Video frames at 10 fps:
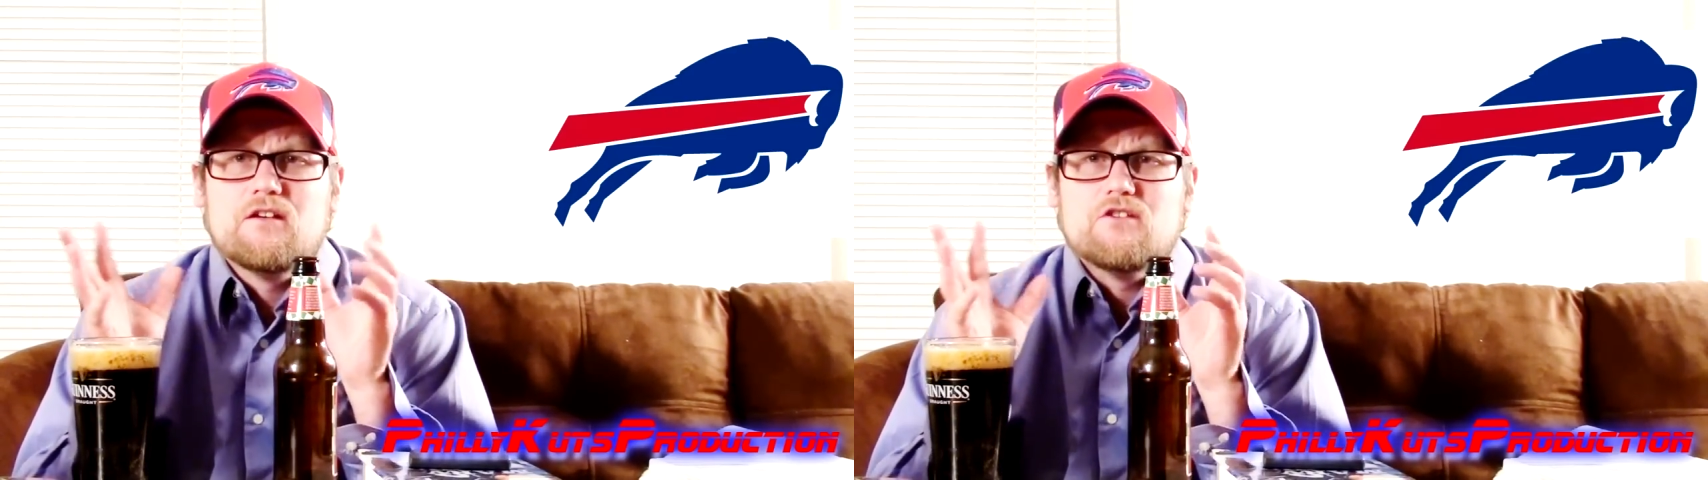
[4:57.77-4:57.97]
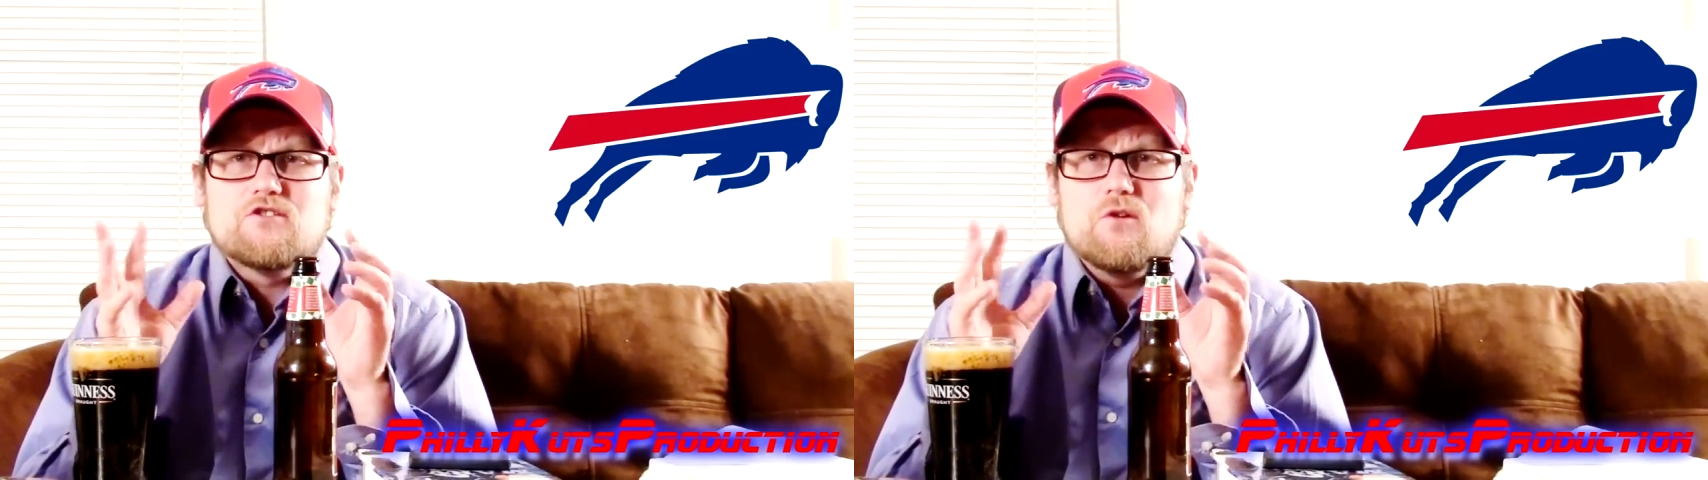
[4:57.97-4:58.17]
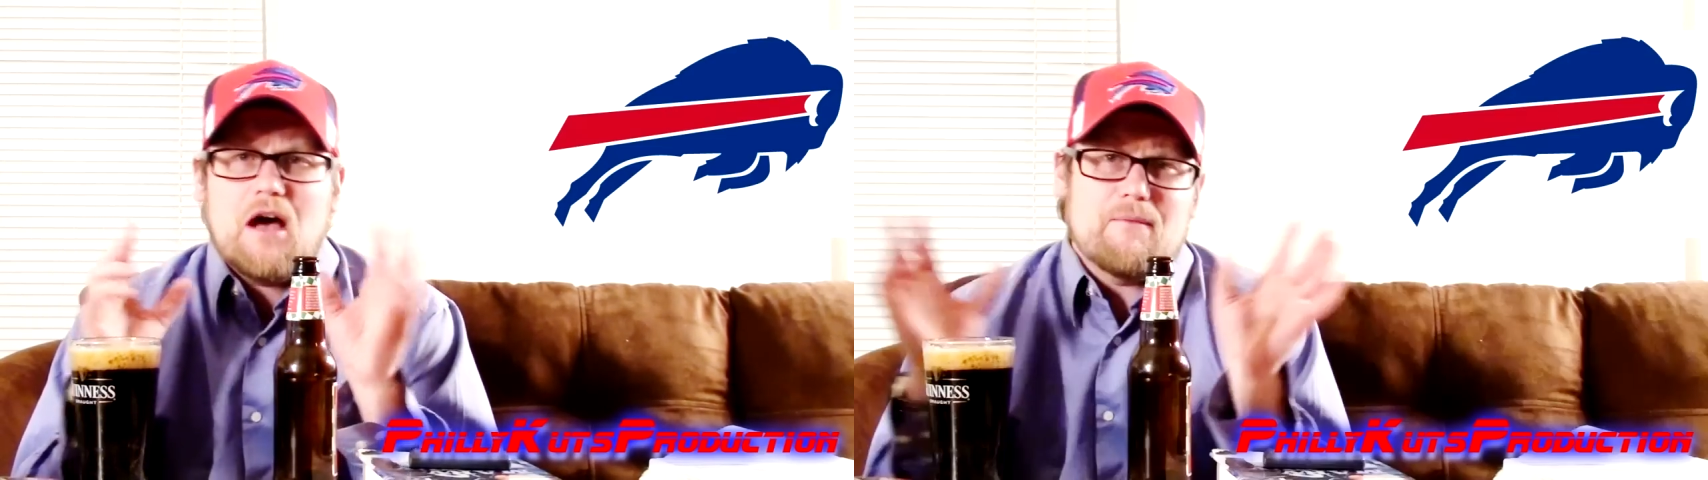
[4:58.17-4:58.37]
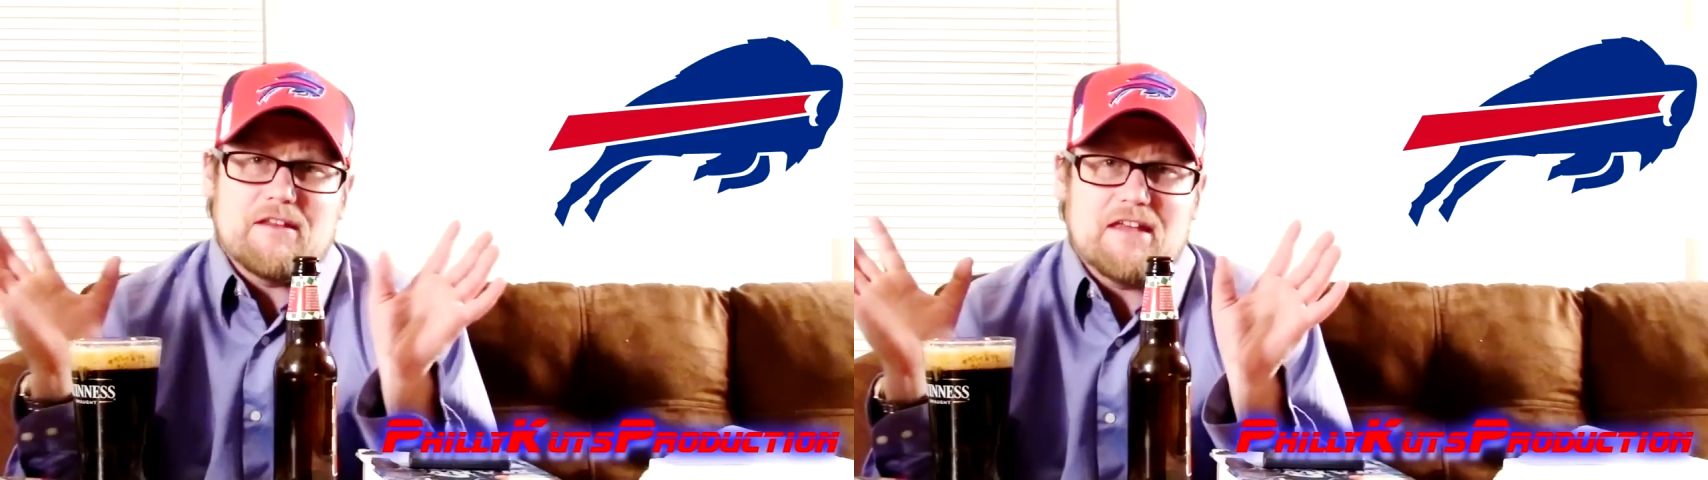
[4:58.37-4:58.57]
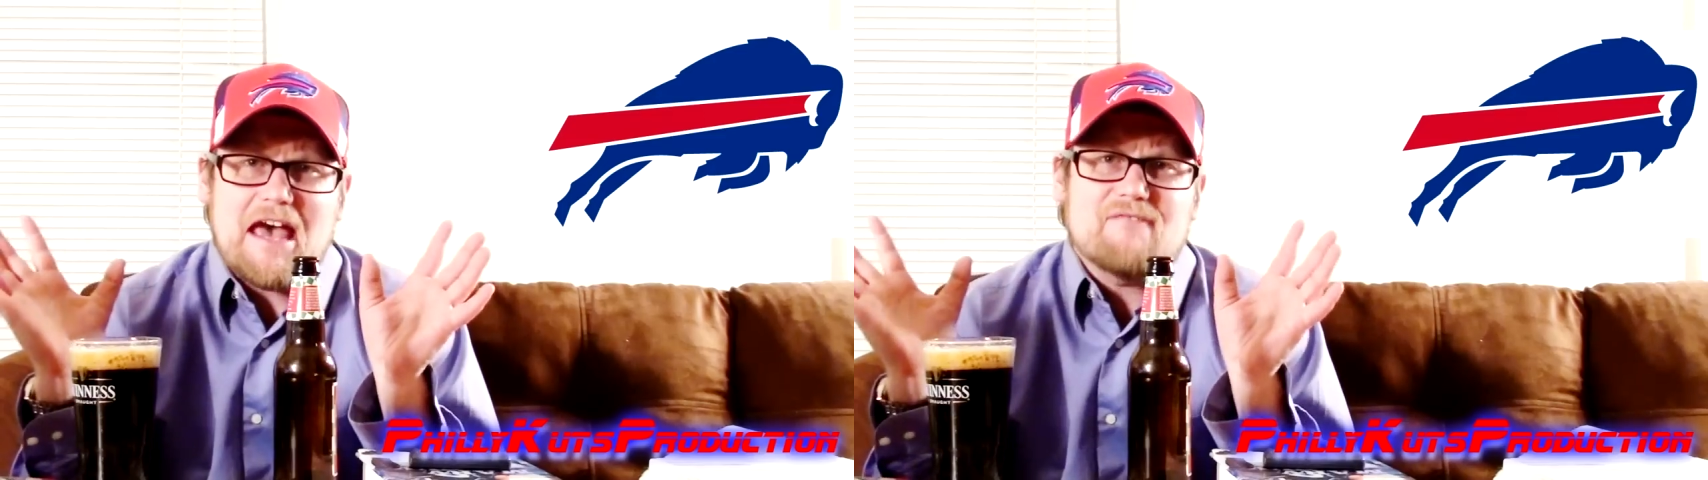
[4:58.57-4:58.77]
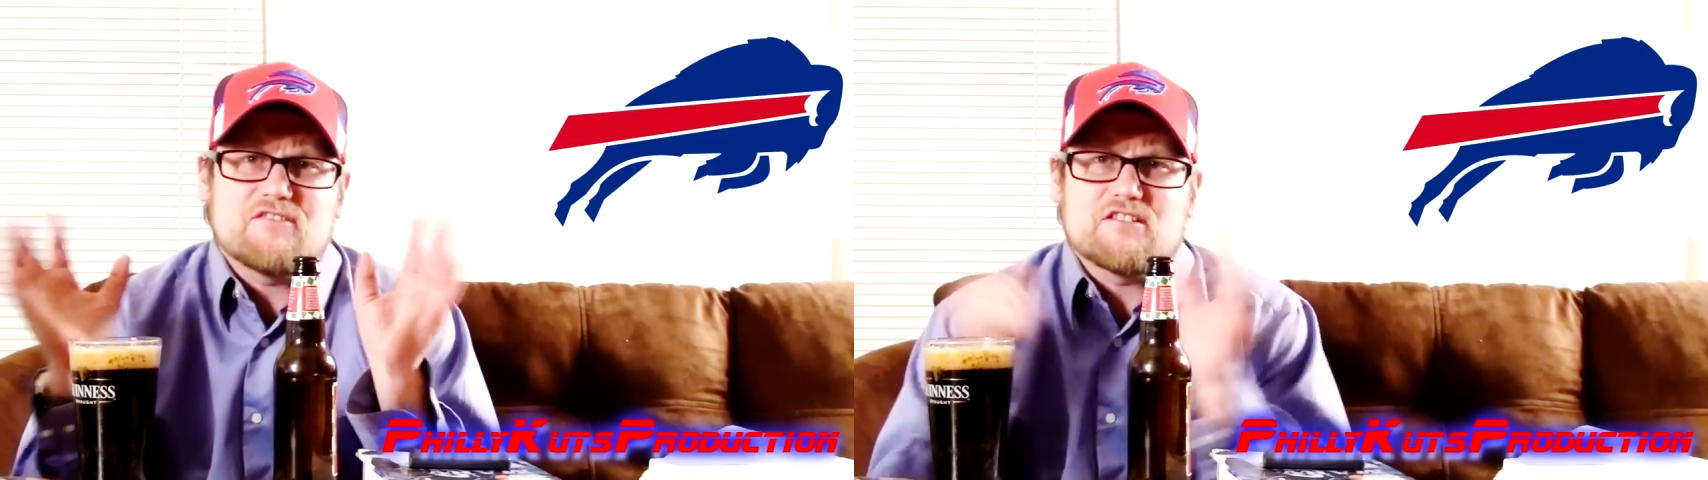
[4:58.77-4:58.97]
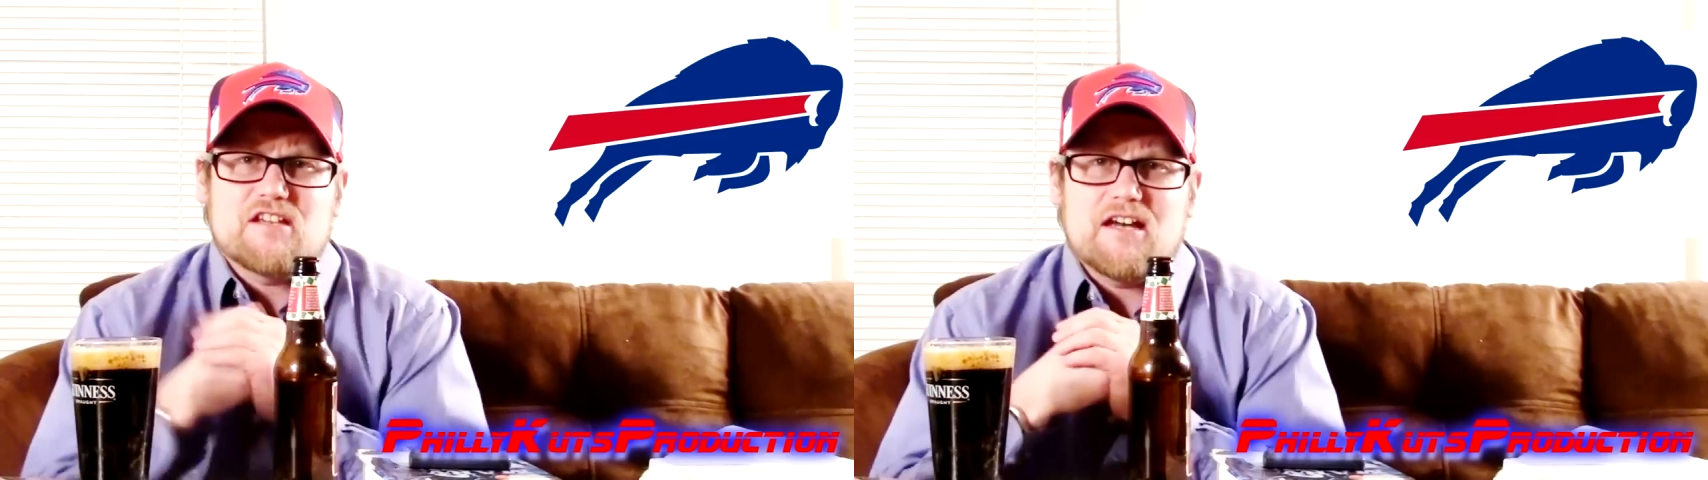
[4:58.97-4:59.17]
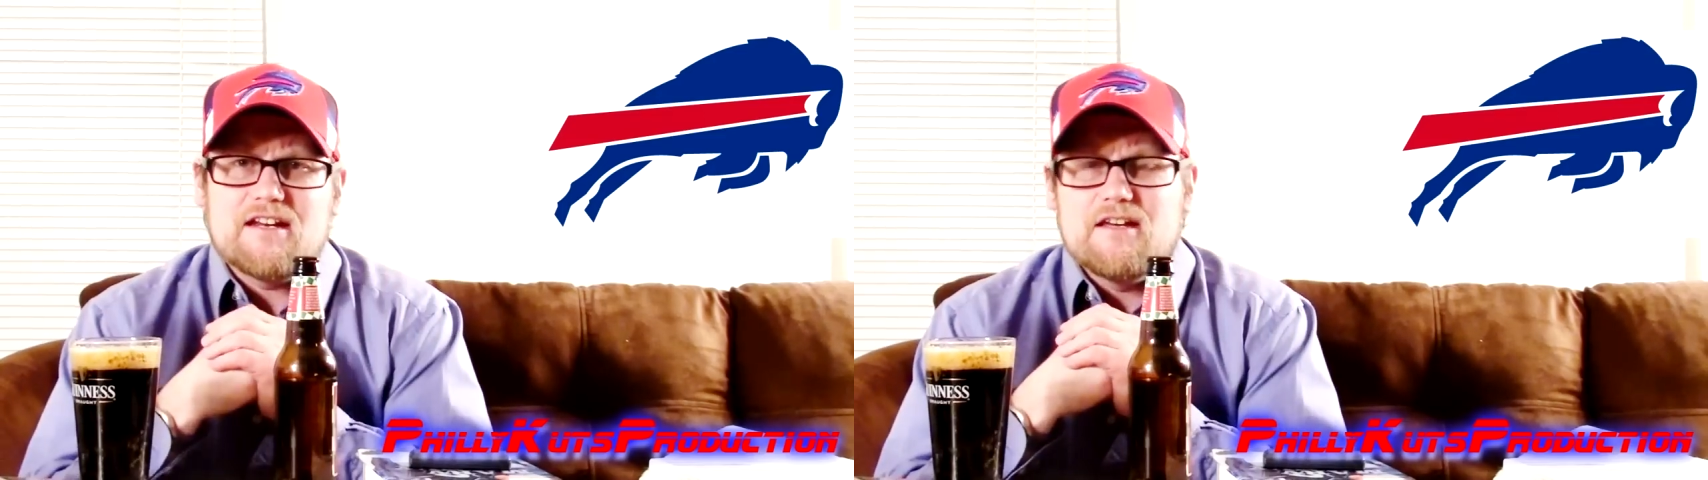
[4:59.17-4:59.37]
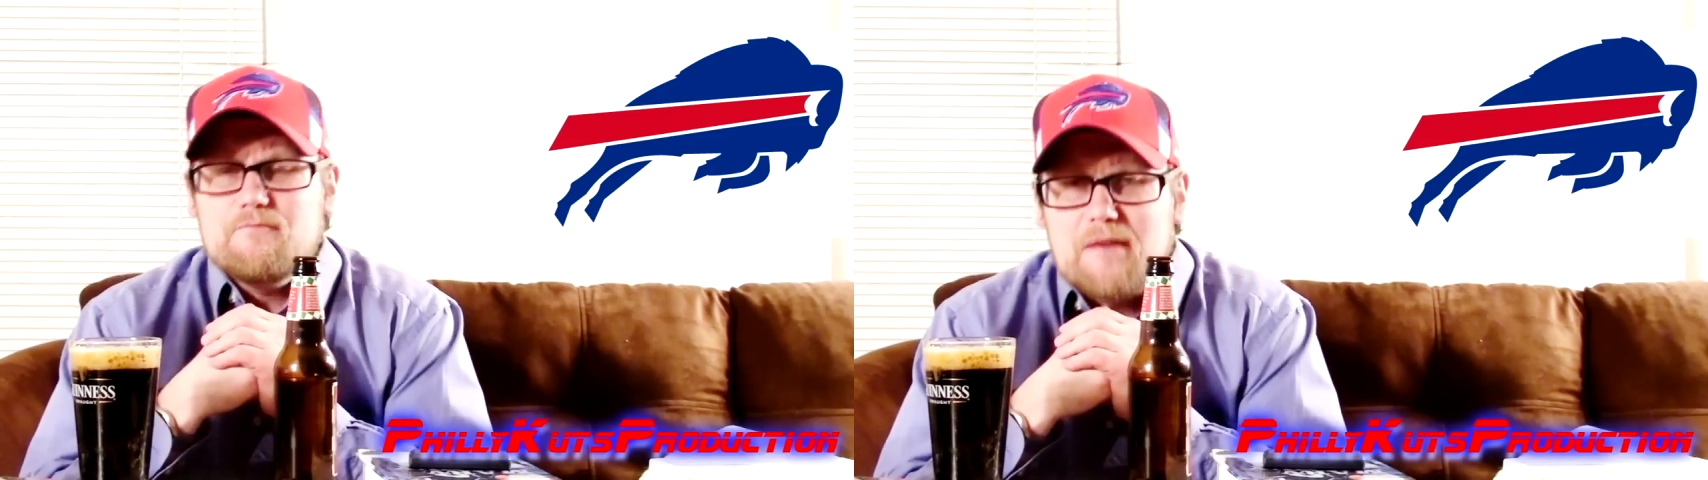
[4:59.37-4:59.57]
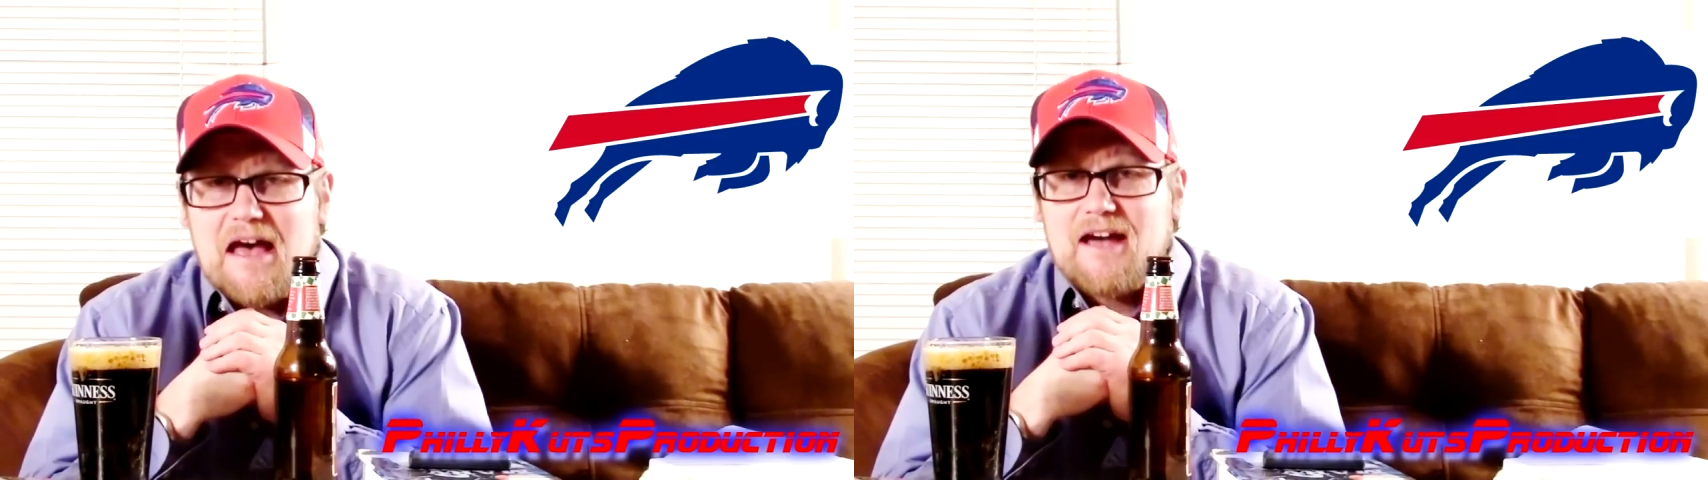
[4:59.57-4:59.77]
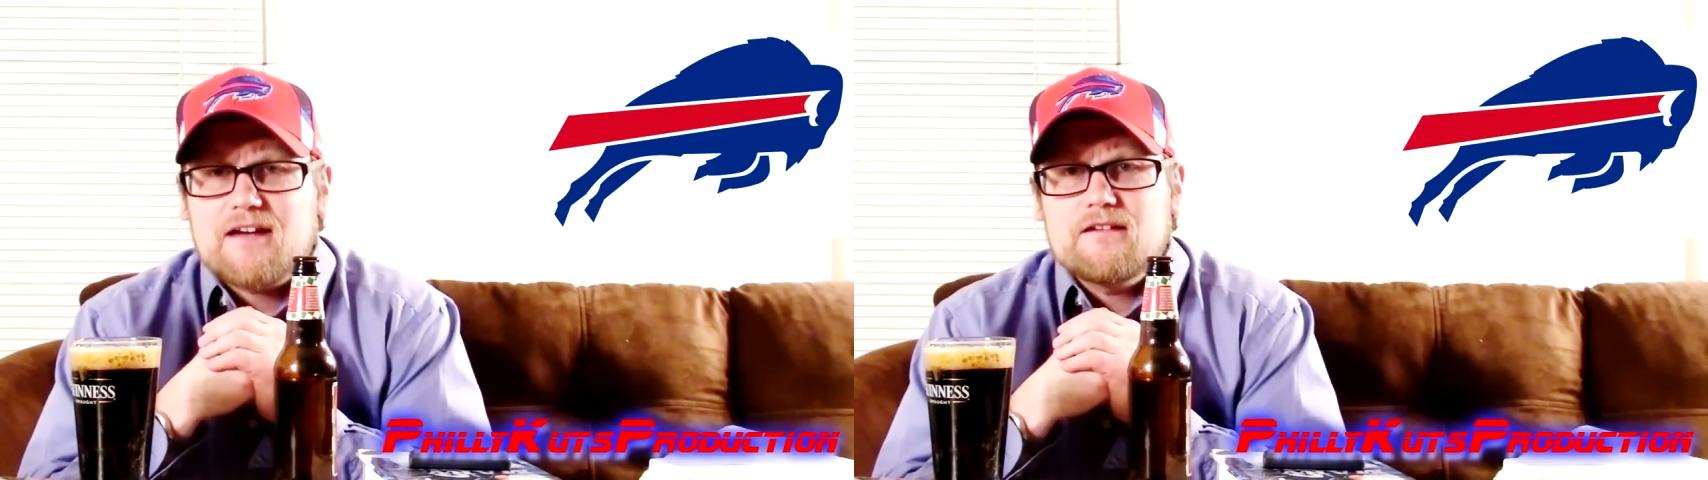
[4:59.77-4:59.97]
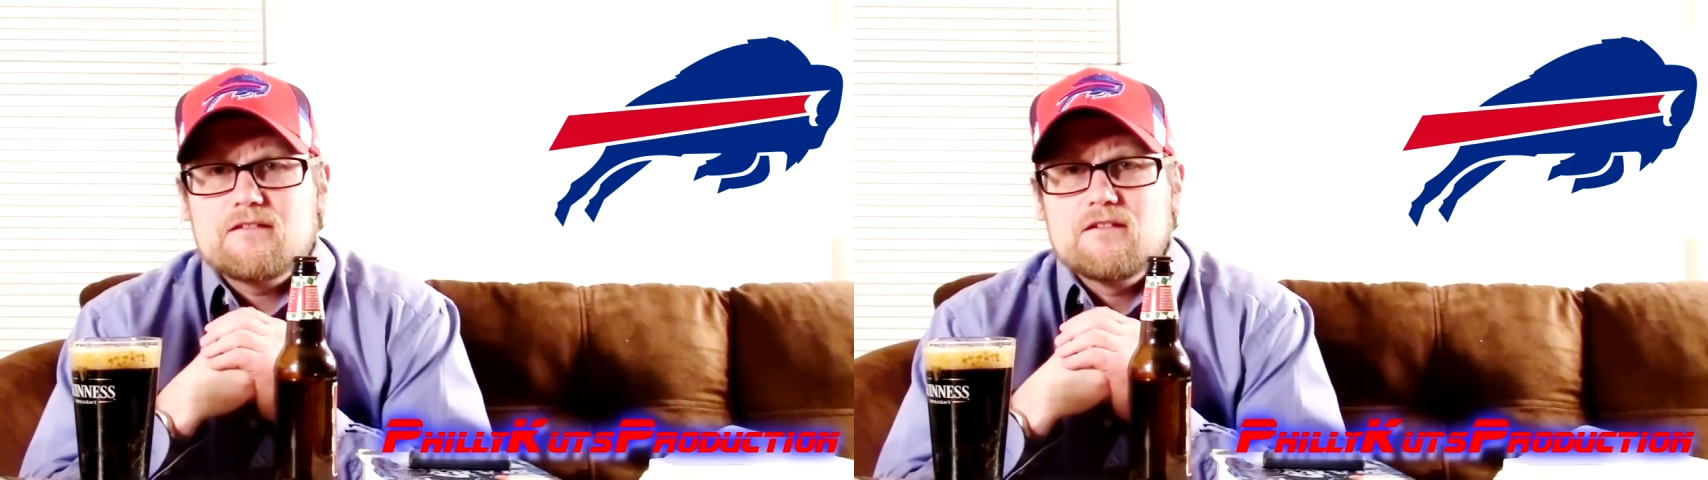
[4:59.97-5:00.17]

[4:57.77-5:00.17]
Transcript: So, I mean, you have to sign him back.